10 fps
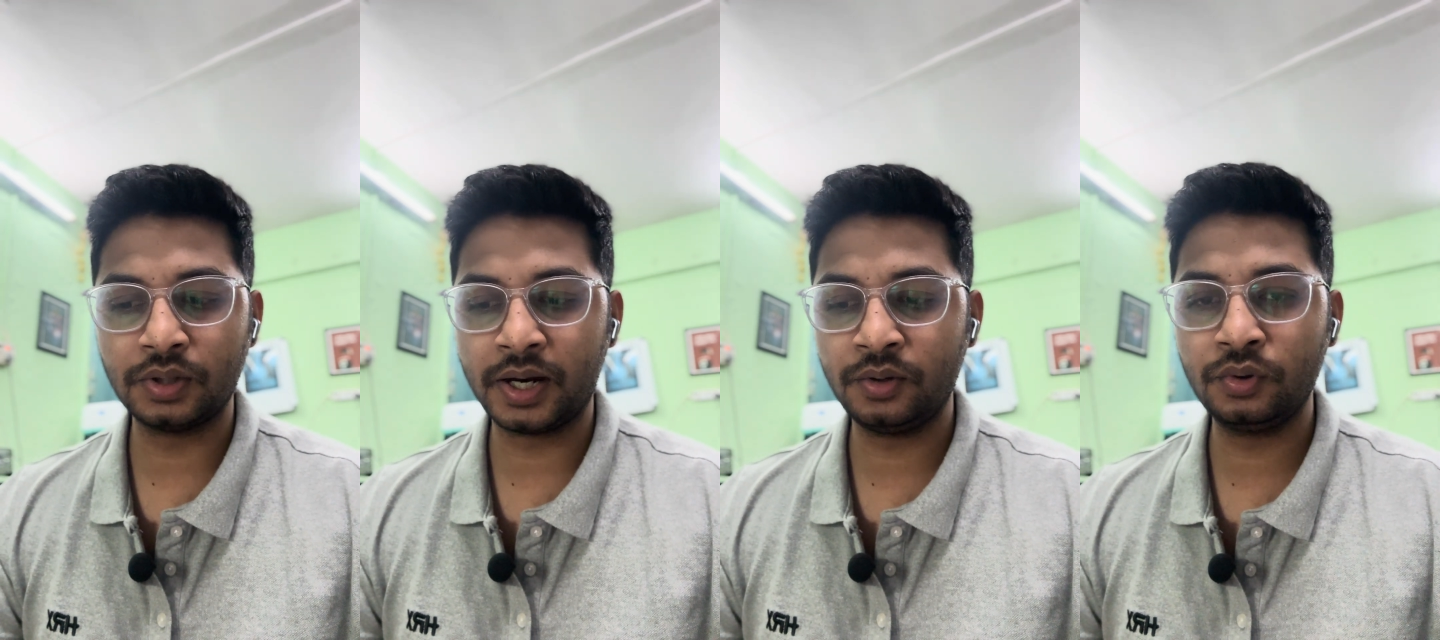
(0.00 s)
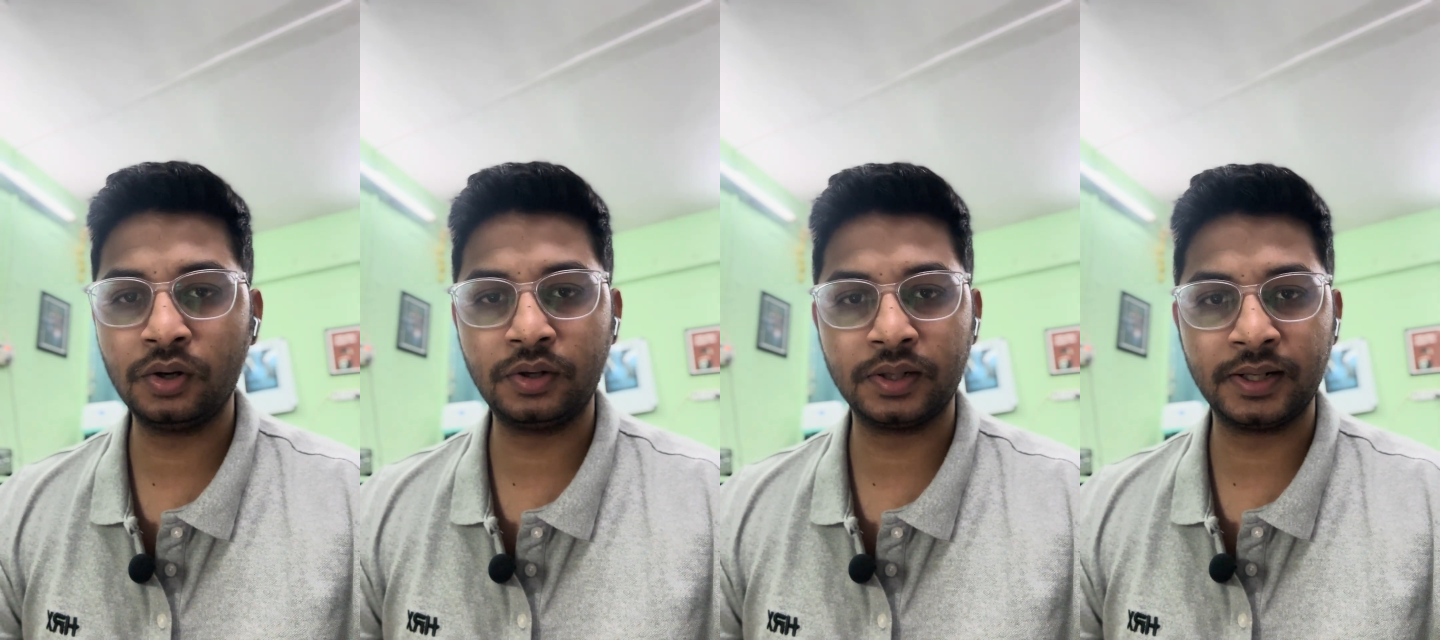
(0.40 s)
I do
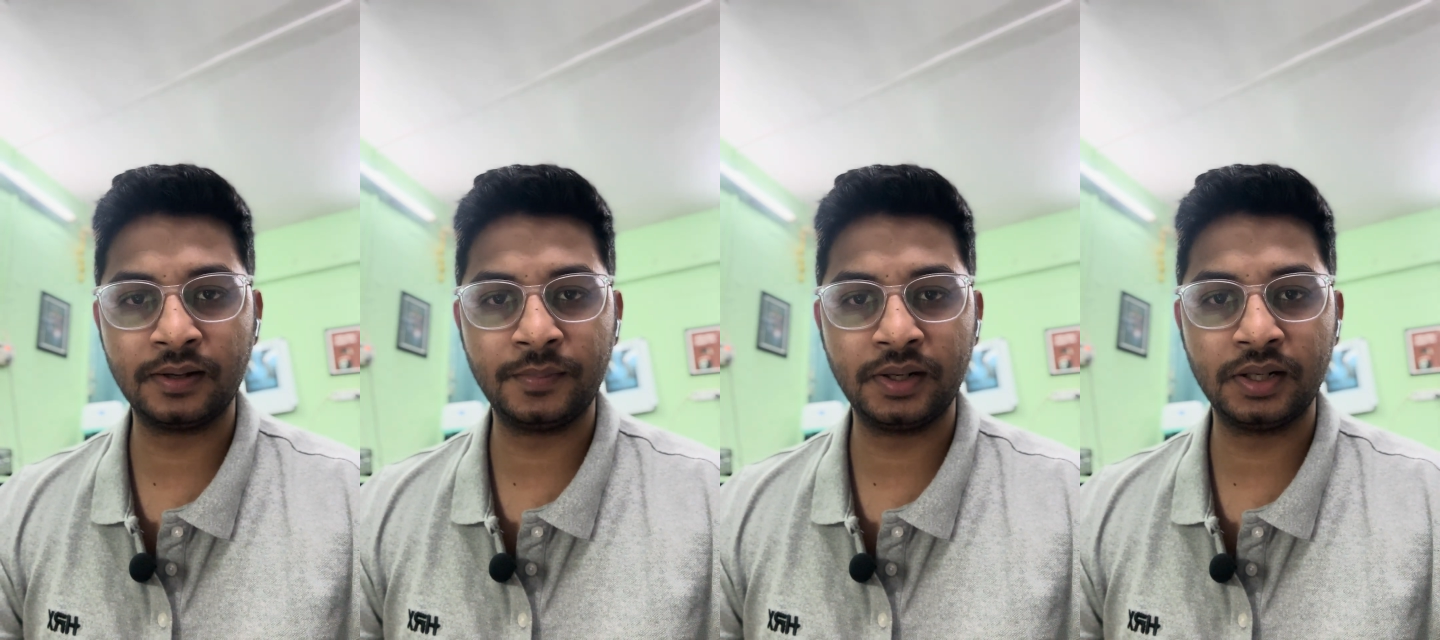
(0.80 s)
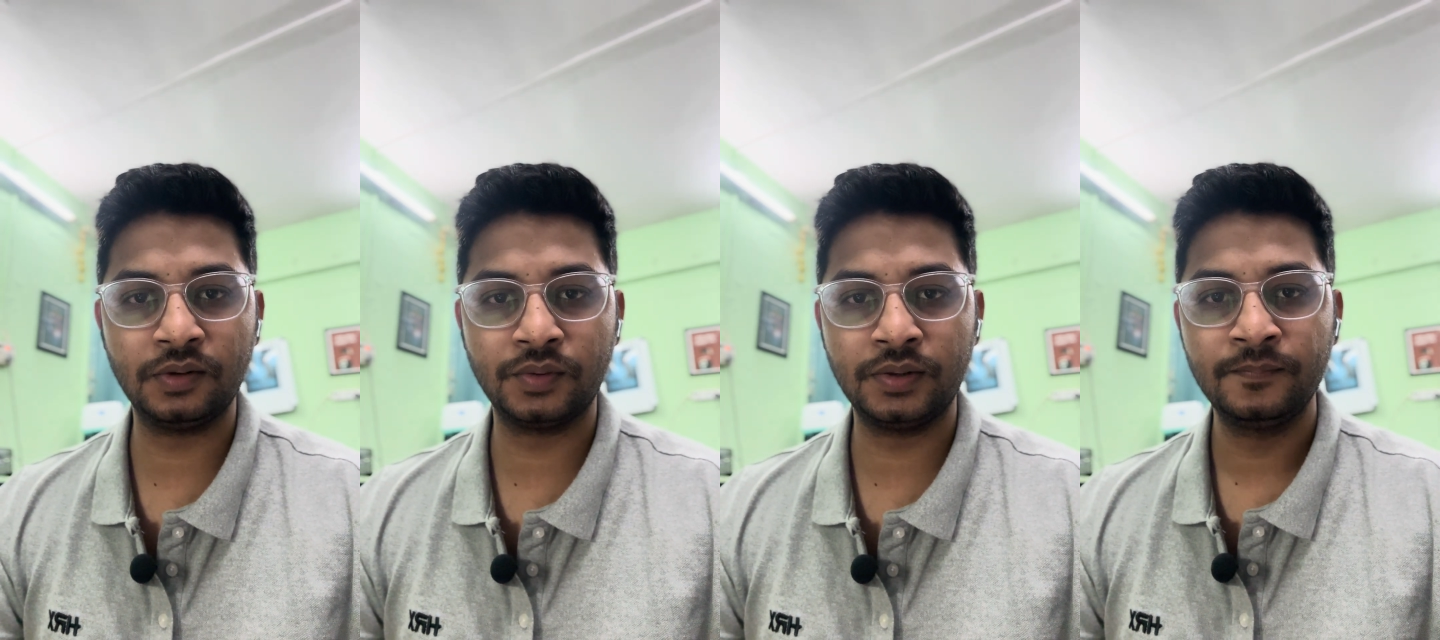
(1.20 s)
not recommend
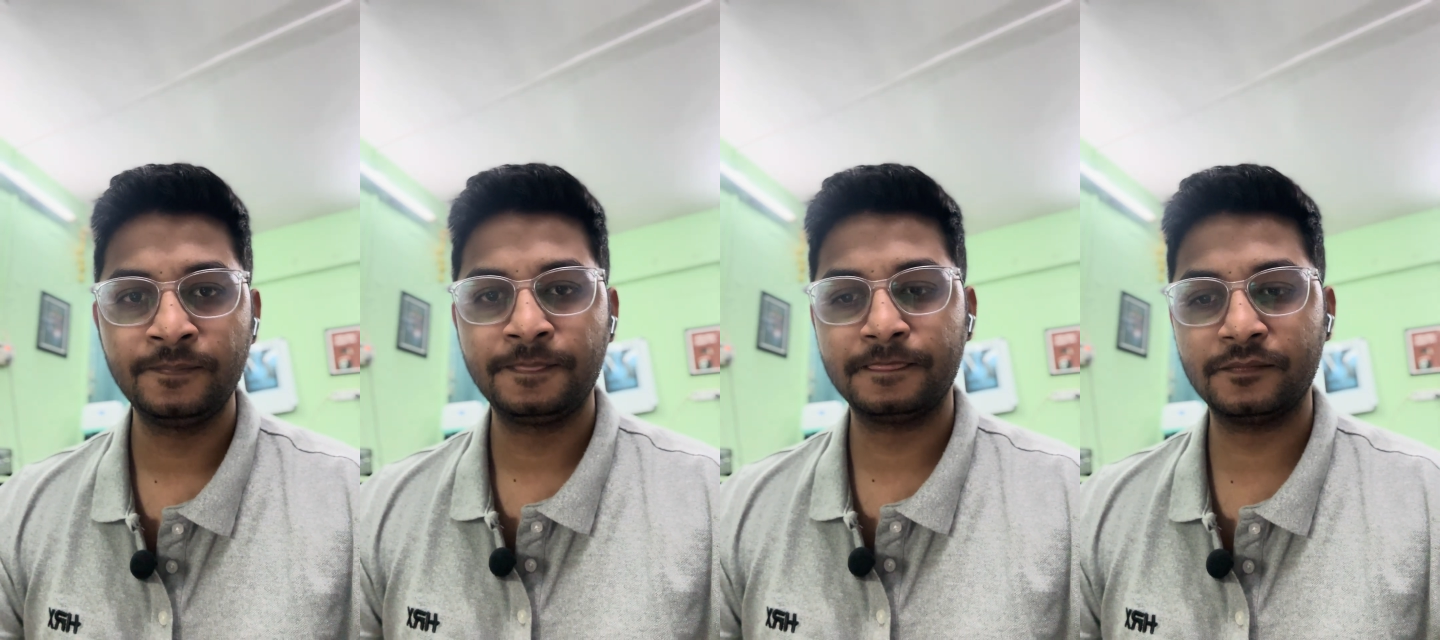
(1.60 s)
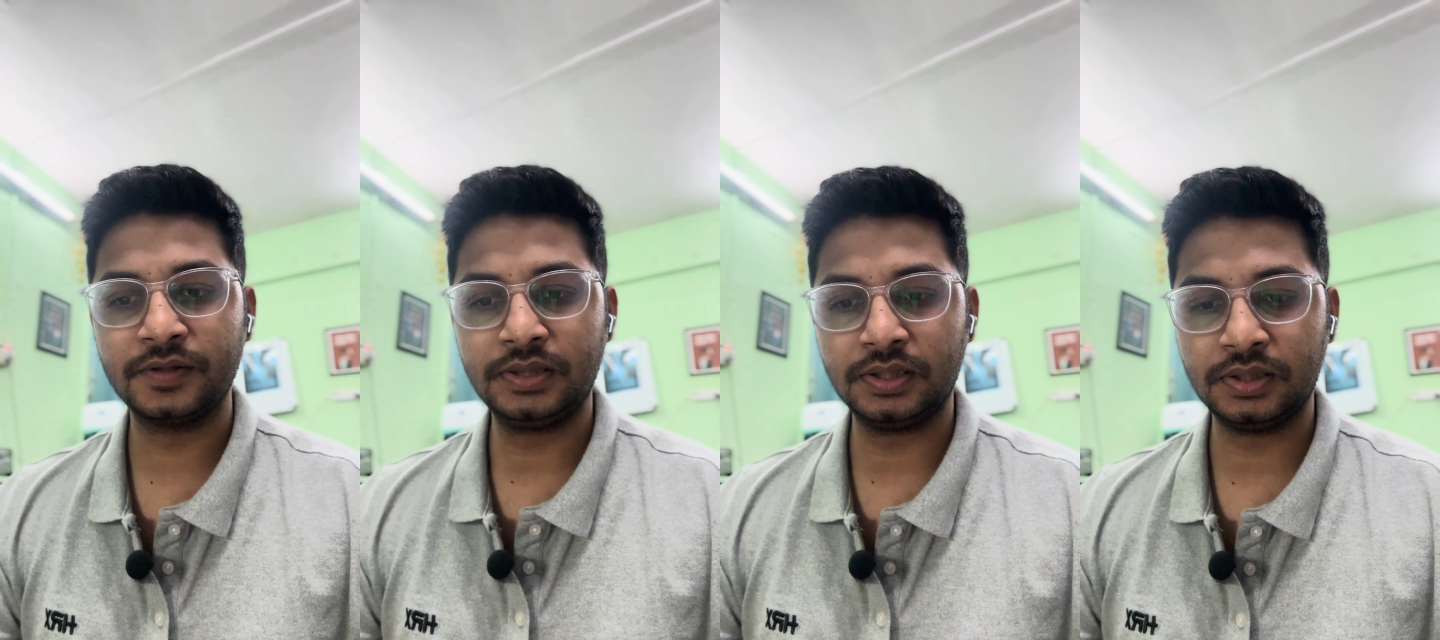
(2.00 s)
anyone
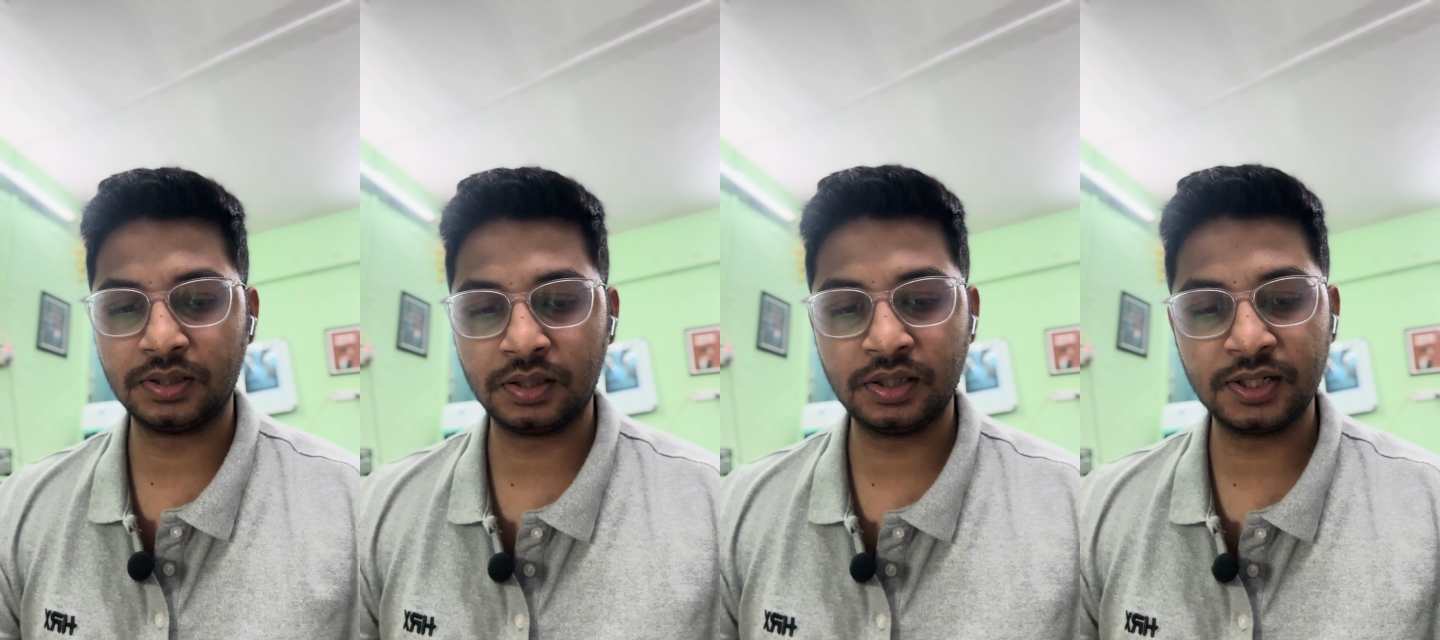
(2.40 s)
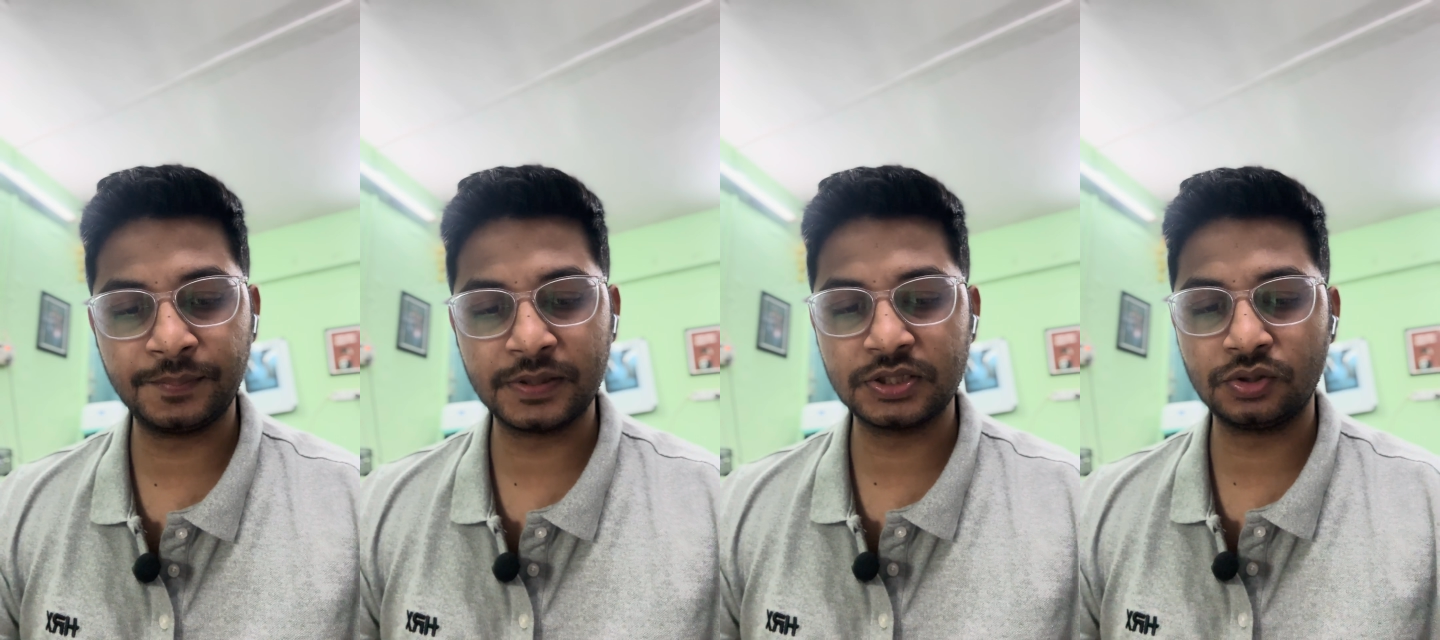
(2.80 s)
with a
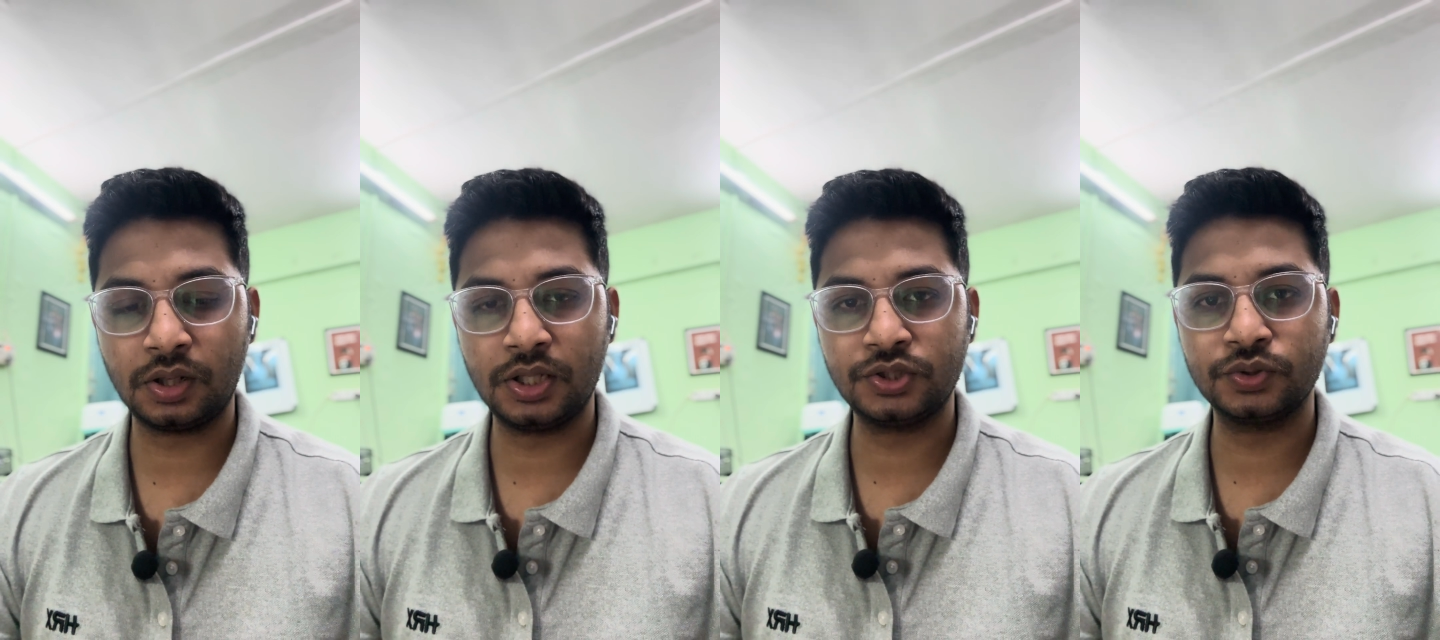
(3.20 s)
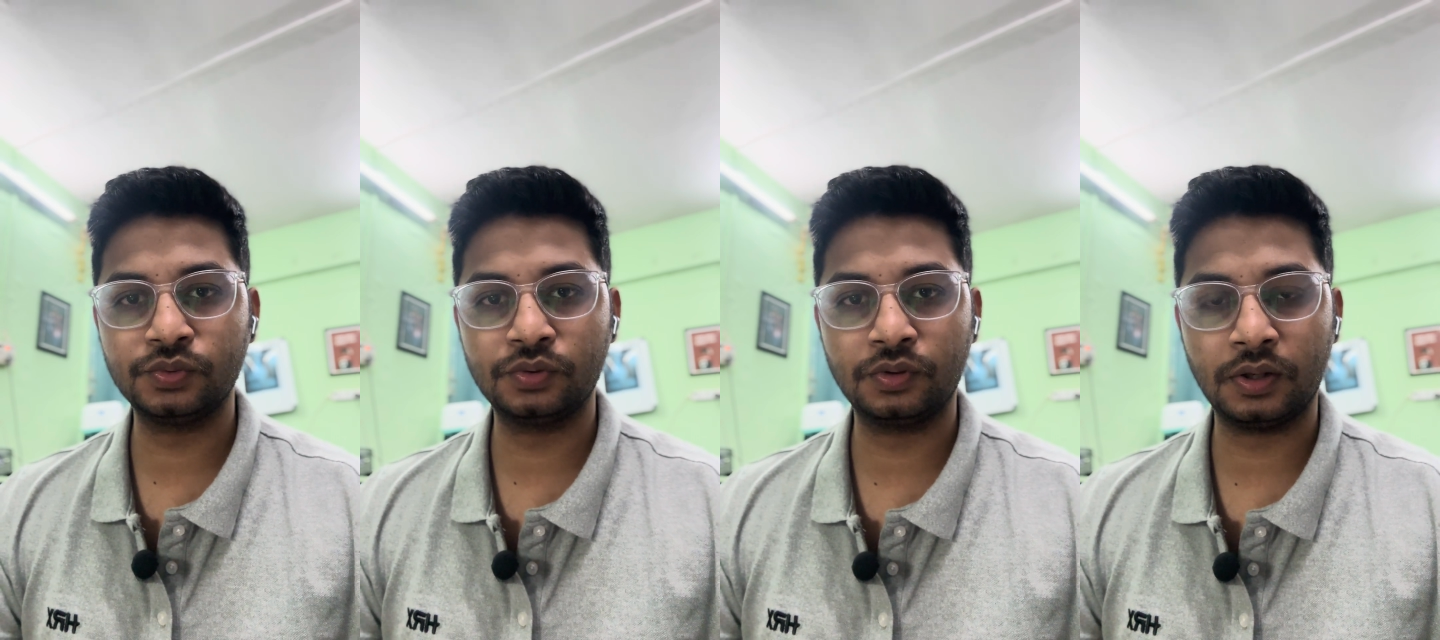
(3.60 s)
NEET PG knowledge
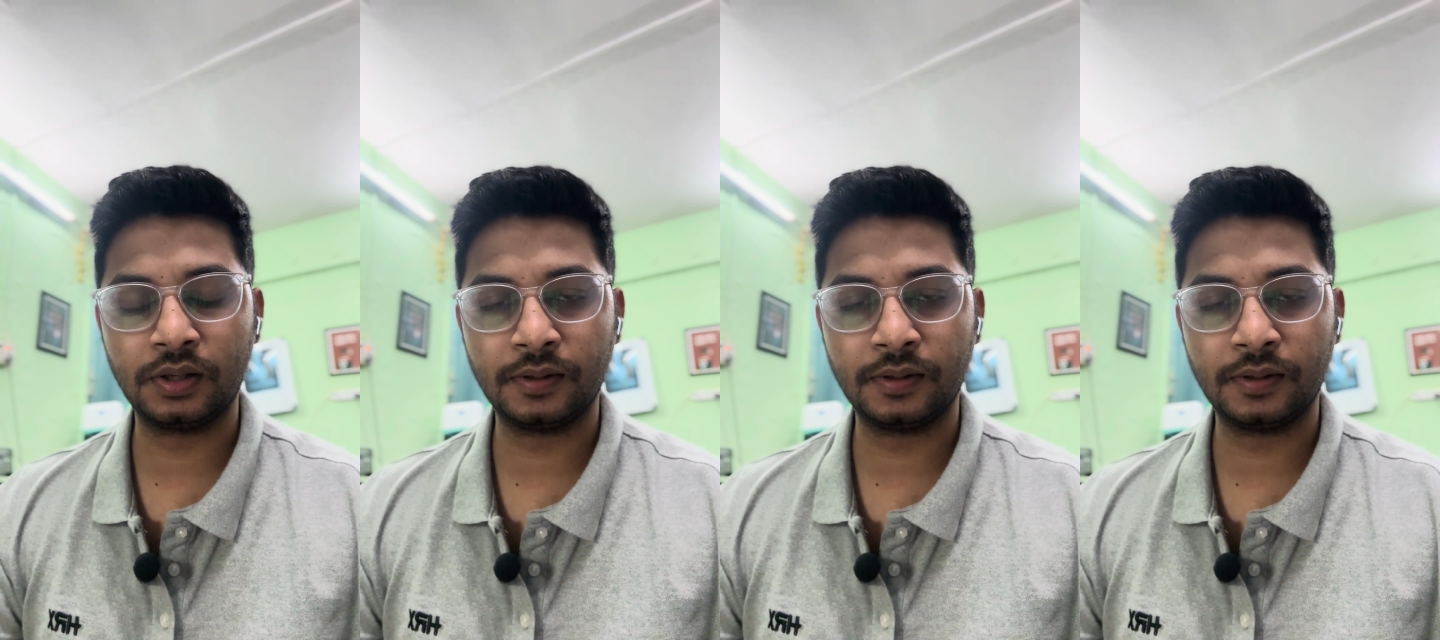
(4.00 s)
to